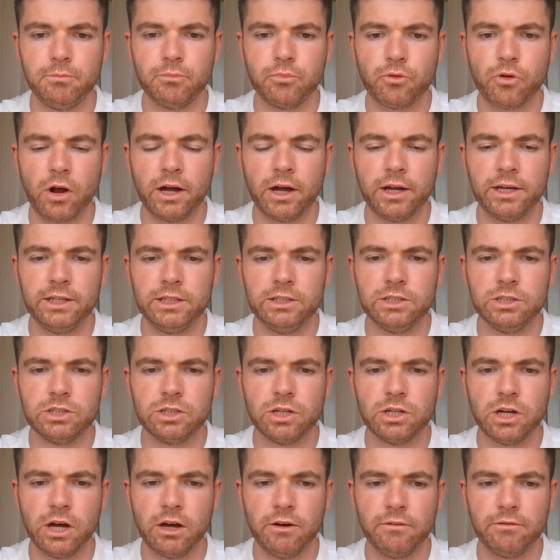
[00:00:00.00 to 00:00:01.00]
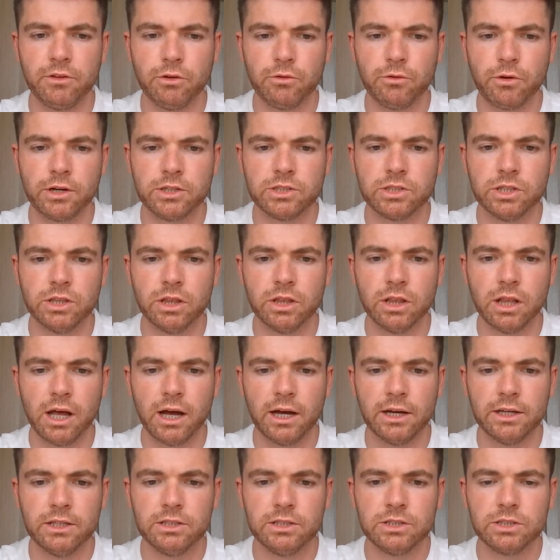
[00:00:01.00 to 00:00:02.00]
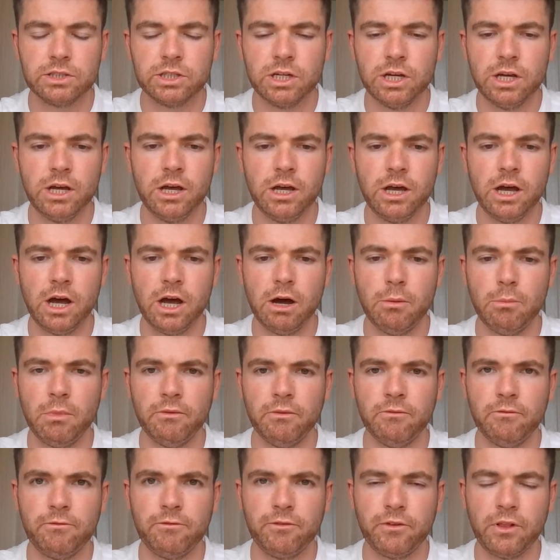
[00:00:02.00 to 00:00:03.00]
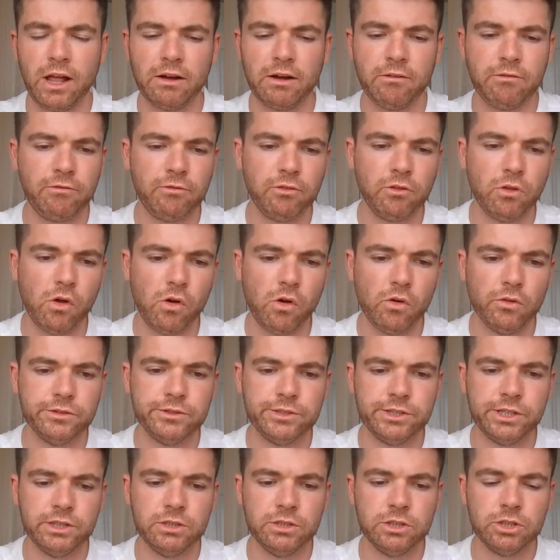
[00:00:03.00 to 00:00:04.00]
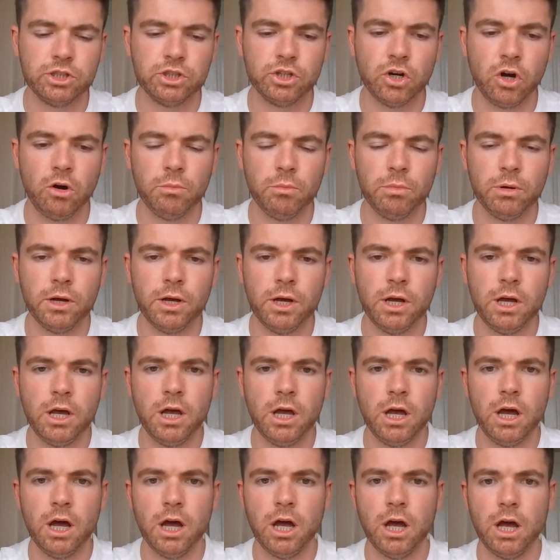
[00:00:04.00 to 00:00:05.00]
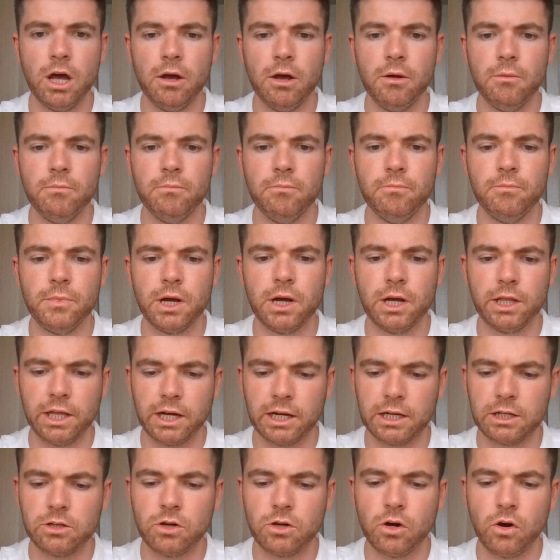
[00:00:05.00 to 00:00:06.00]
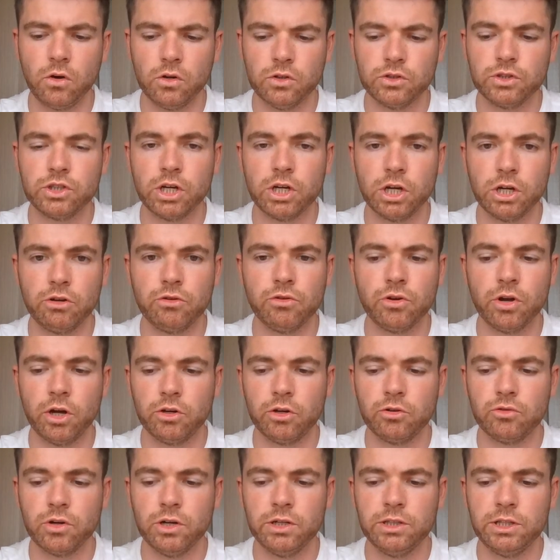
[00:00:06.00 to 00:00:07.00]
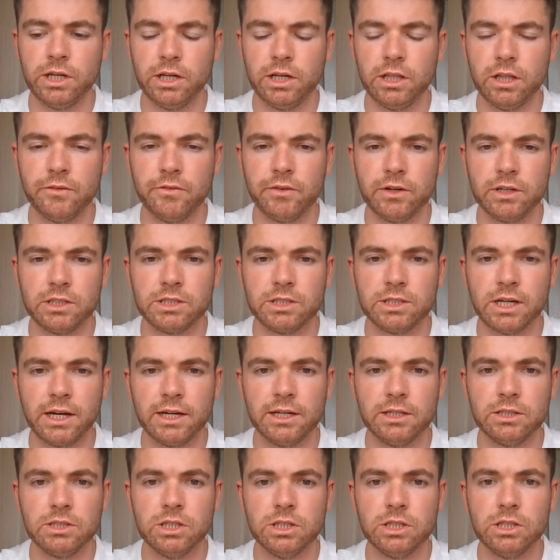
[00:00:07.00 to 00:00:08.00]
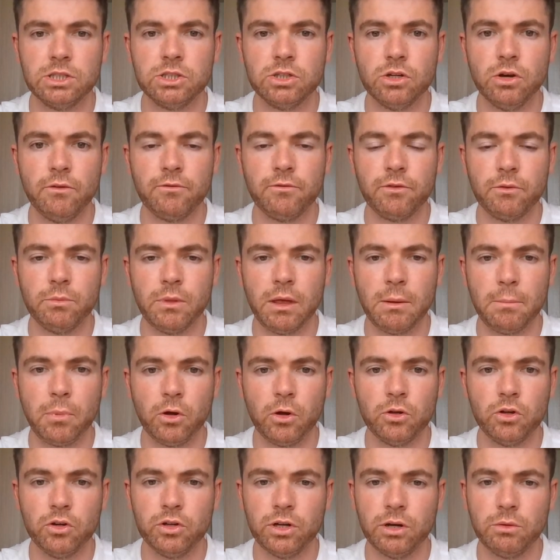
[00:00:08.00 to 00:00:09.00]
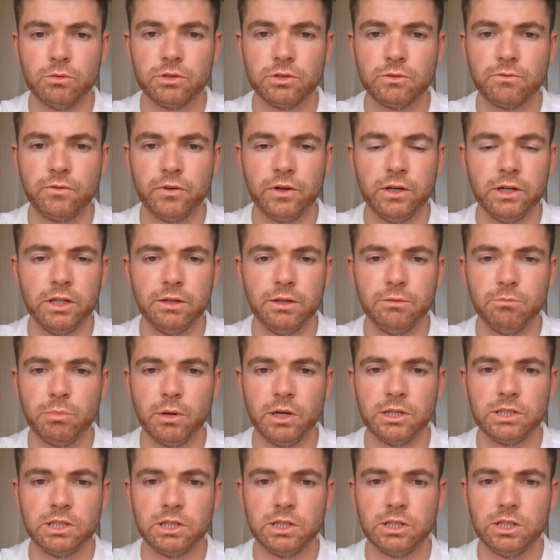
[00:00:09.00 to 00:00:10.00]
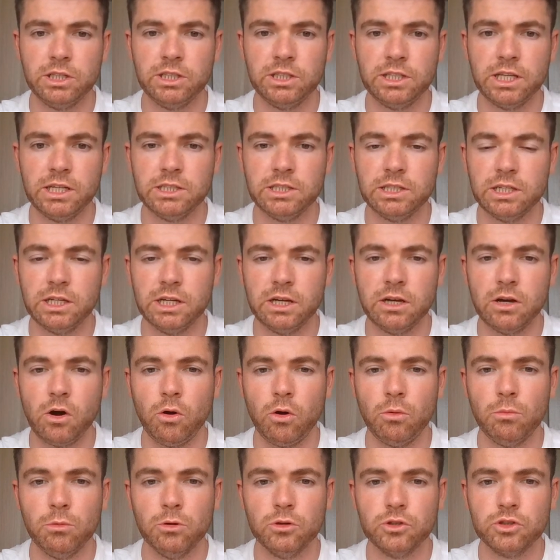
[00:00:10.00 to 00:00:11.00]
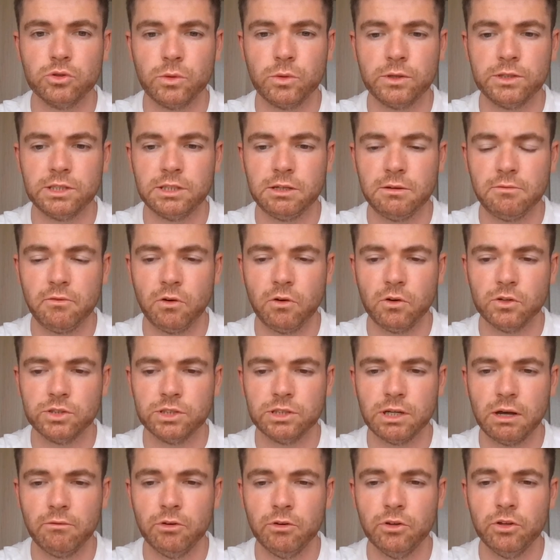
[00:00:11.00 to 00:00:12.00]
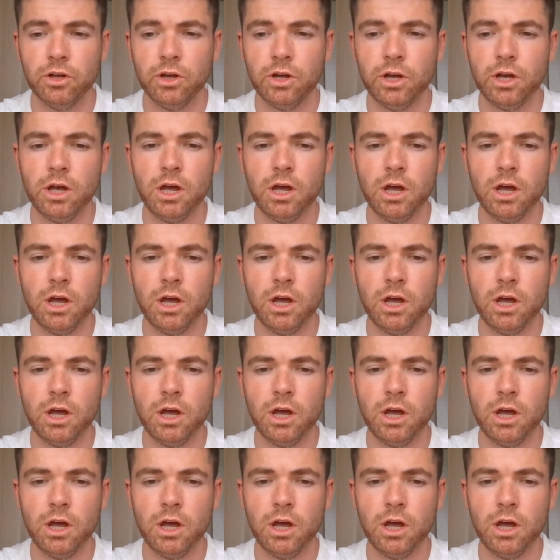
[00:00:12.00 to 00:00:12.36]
bright fluorescent lights, and flat floors in the shop. And that caused a great deal of anxiety. So from that point on, I was feeling basically dizzy almost 24/7.